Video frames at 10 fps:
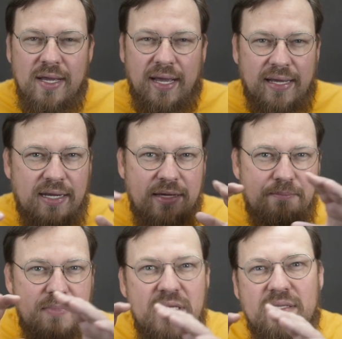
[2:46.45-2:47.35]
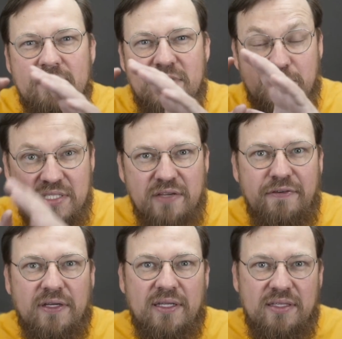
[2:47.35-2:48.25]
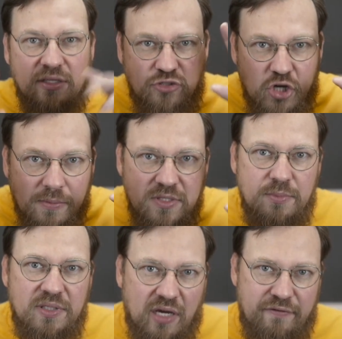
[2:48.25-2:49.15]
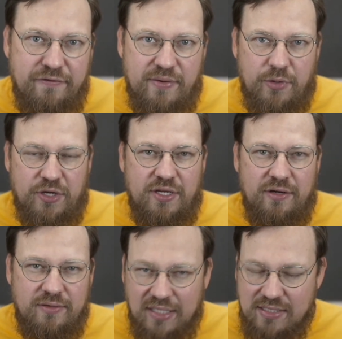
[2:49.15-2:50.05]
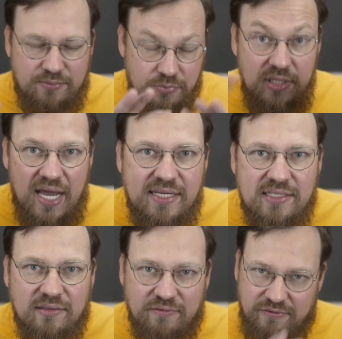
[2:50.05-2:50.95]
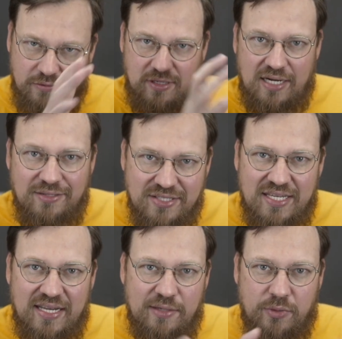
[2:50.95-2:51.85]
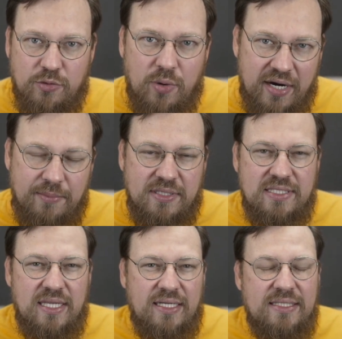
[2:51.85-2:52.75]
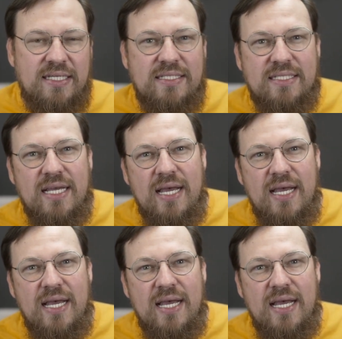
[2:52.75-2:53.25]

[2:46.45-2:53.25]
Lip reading: And I mean specifically the jobs to be done framework here. That's really excellent for understanding requirements like this.